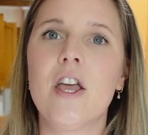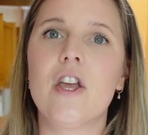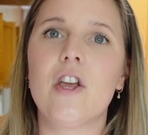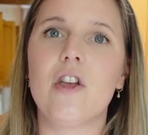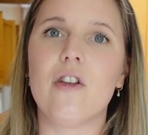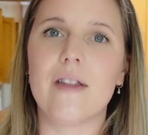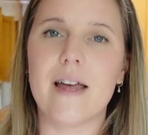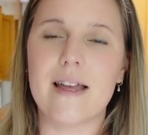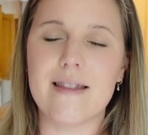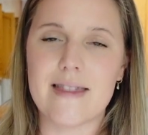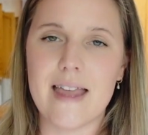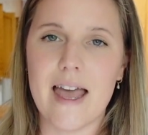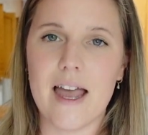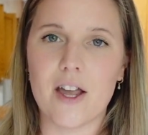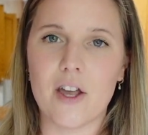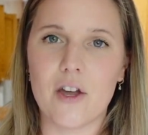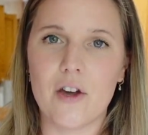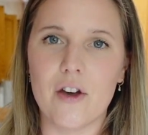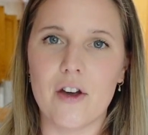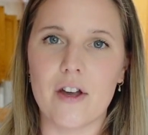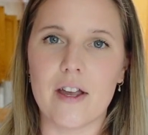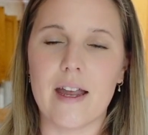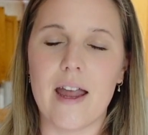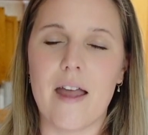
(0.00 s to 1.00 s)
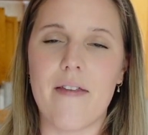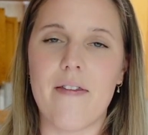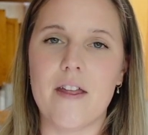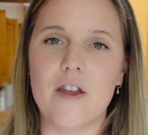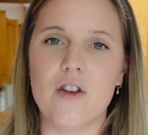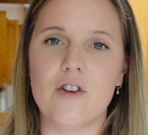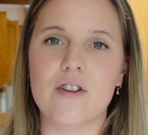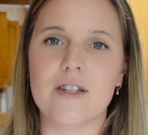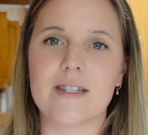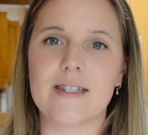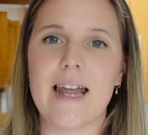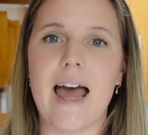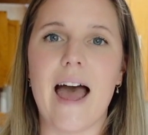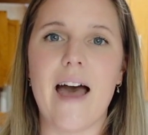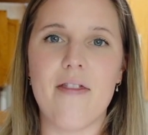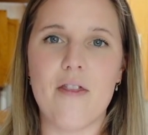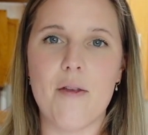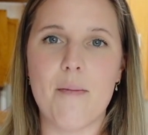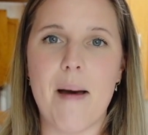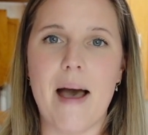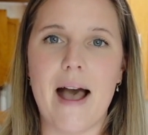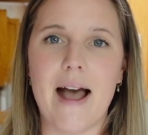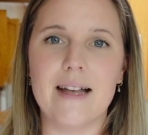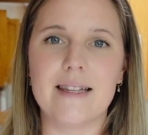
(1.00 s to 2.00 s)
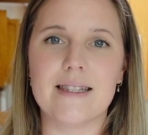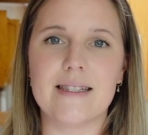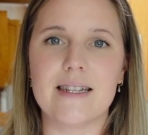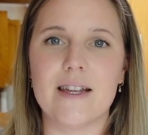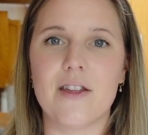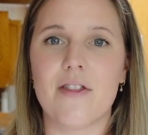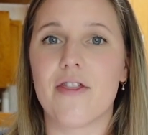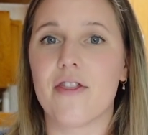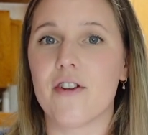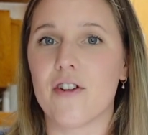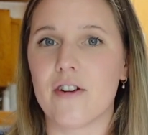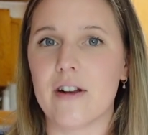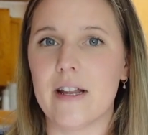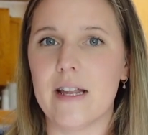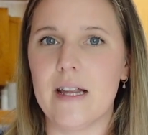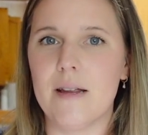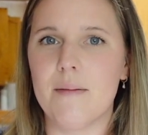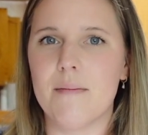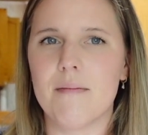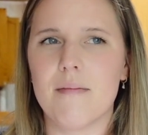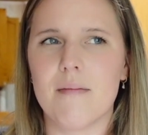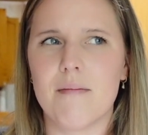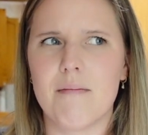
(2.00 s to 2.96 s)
You let that cook, and then you just add the pasta 30,